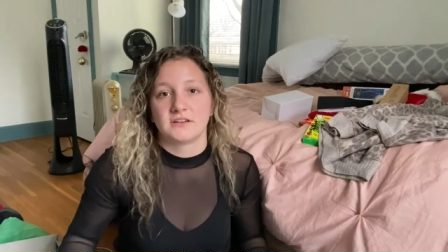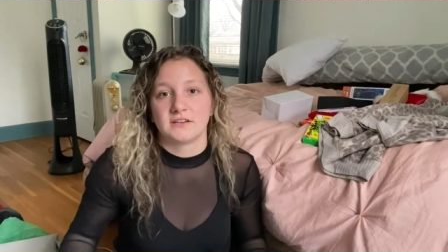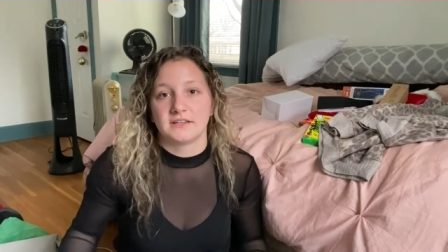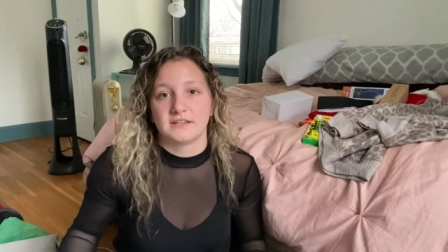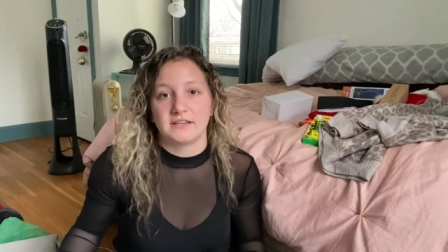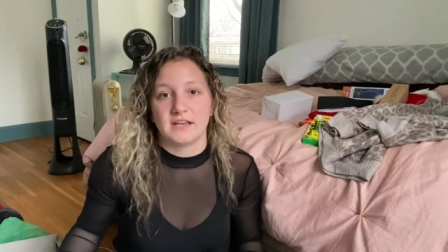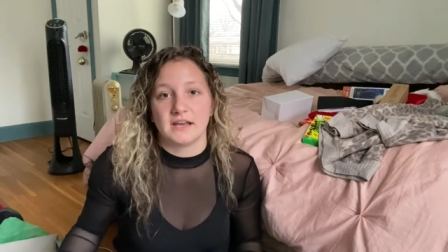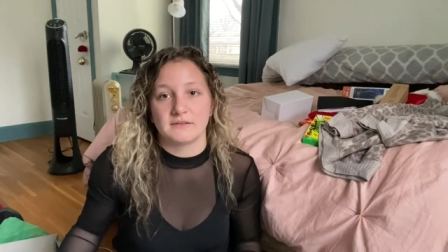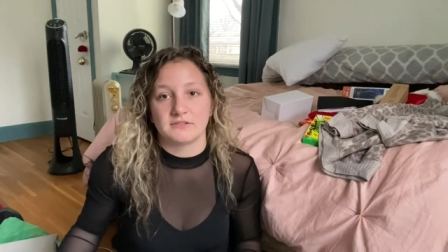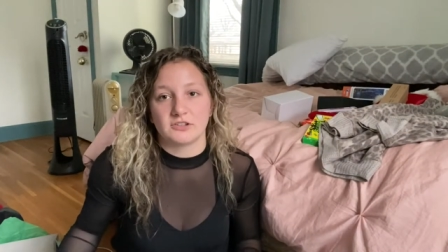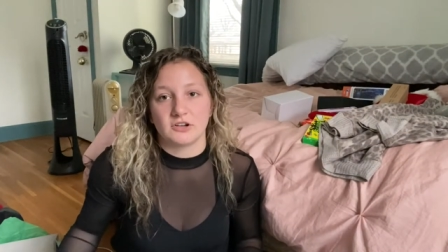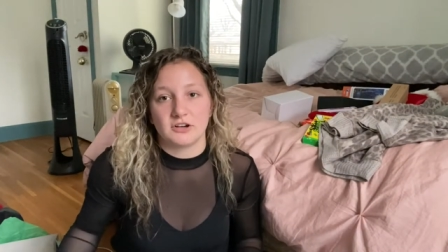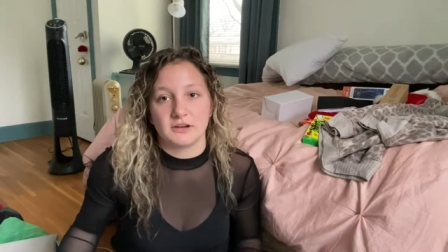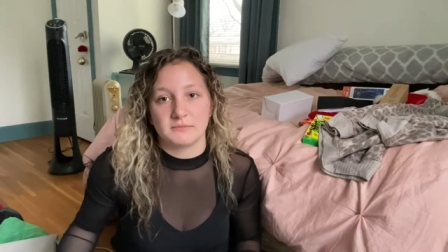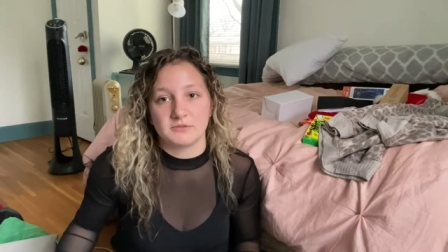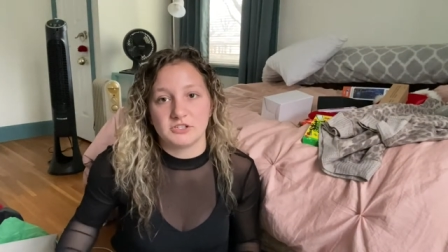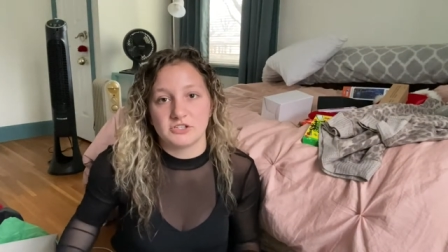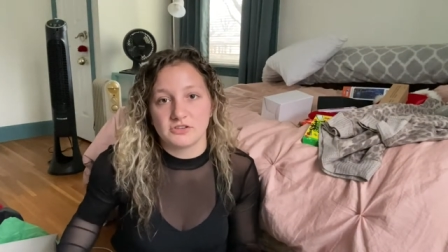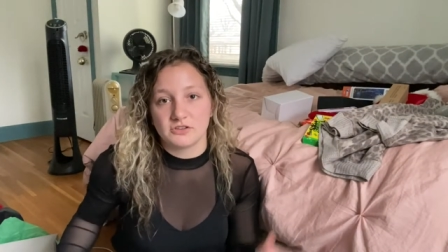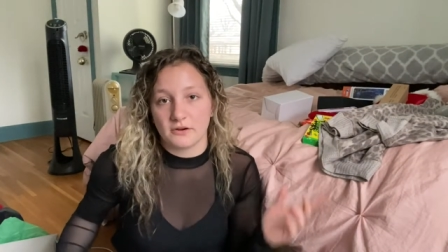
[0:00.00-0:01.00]
Yeah, sorry, I'm
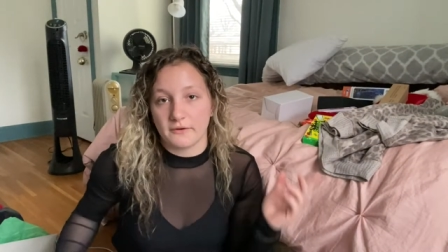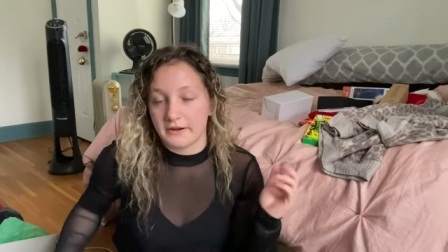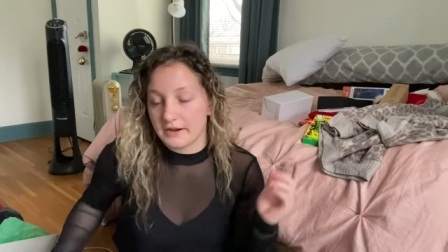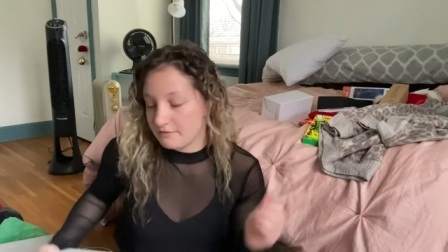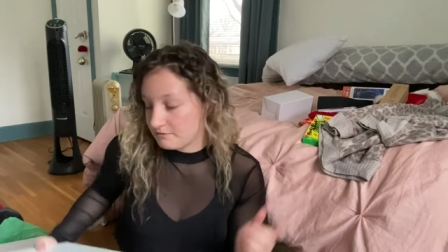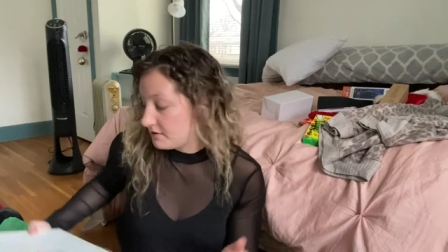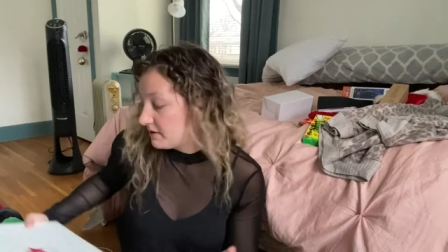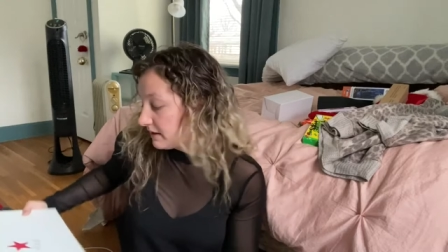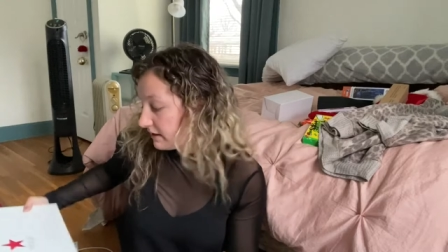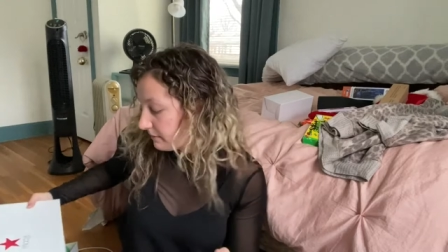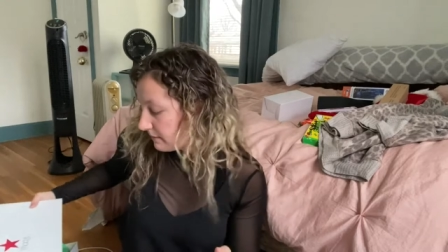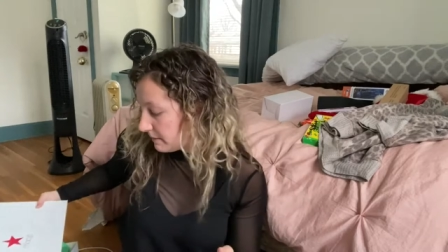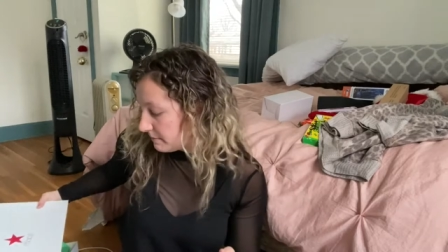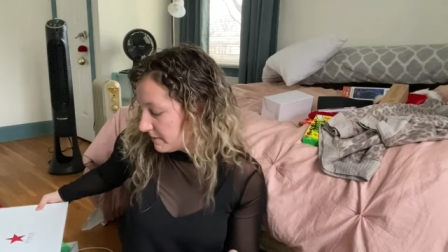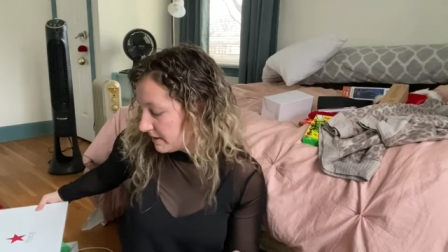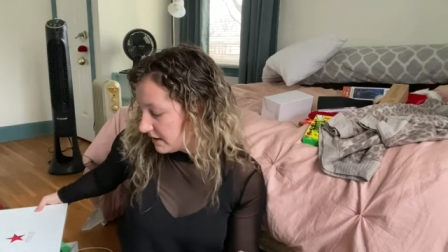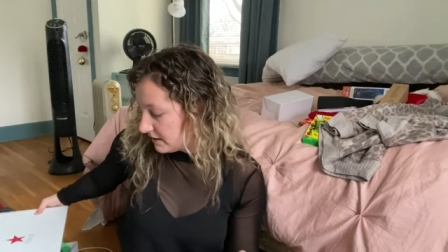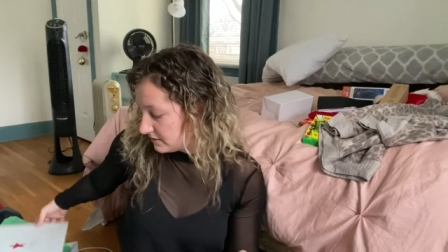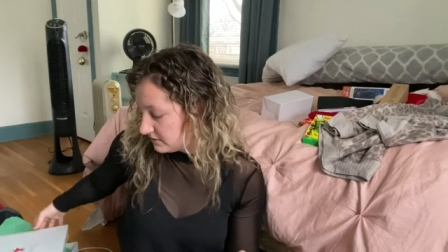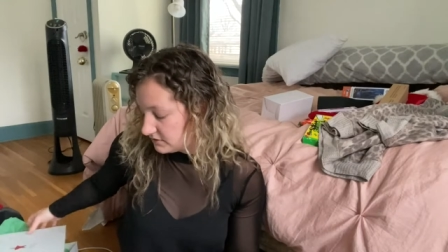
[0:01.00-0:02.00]
just throwing everything on my
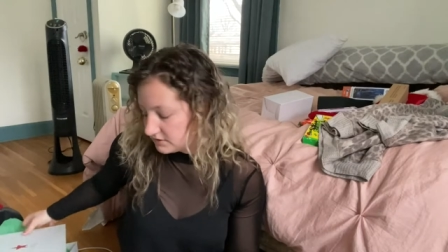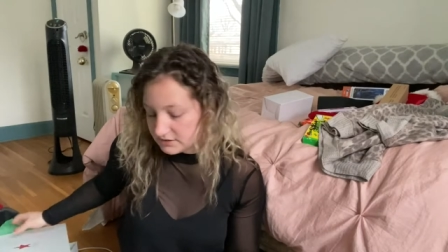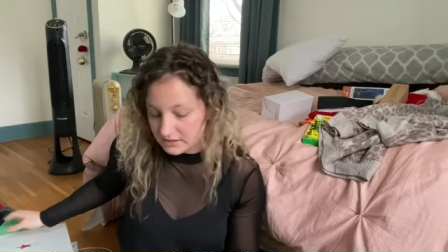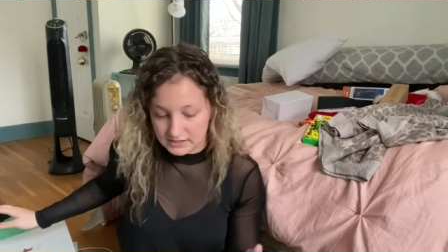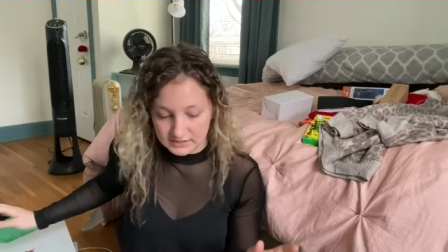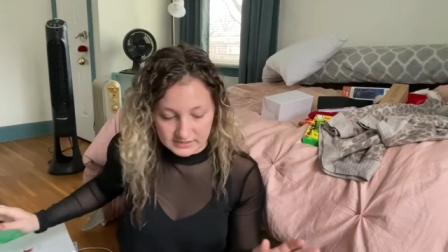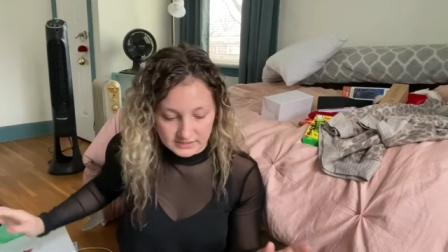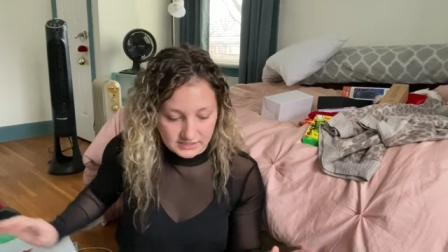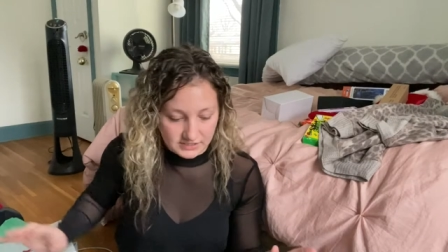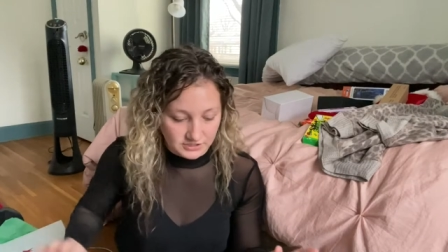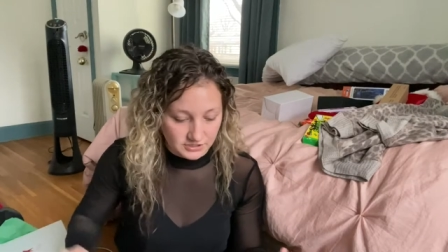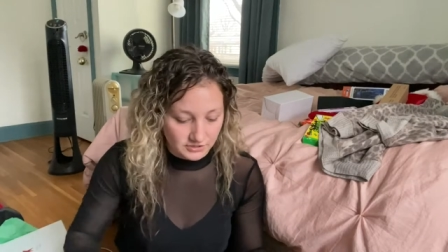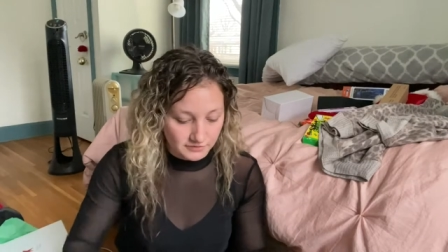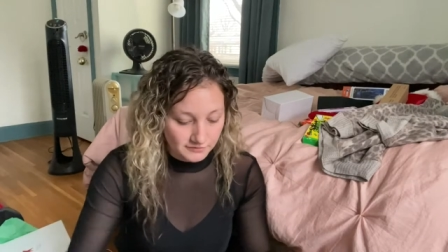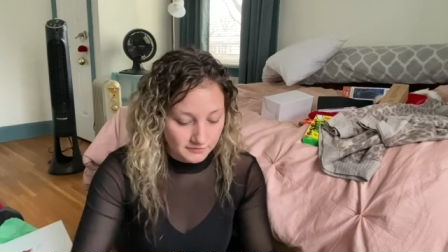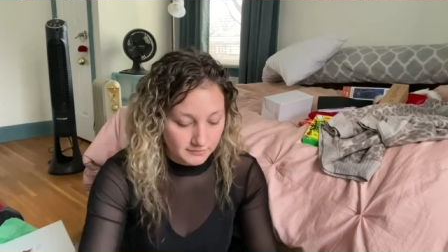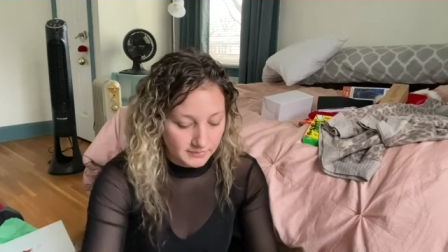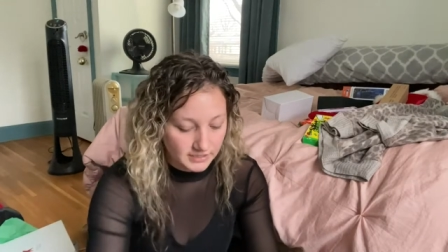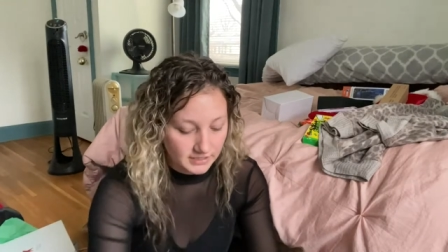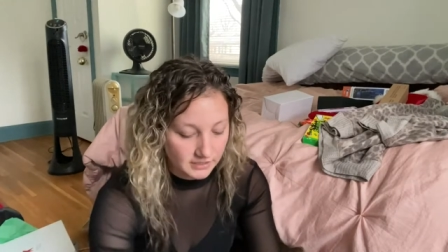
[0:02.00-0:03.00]
bed so that it's easier for
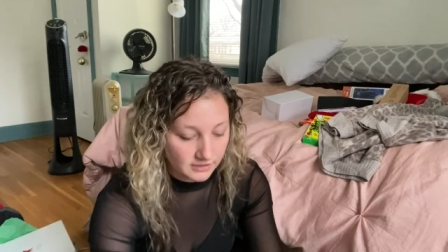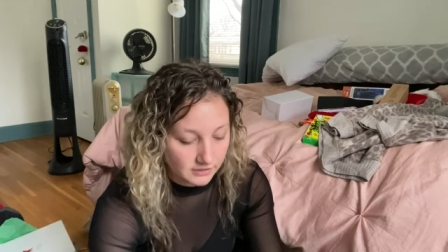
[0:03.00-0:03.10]
me to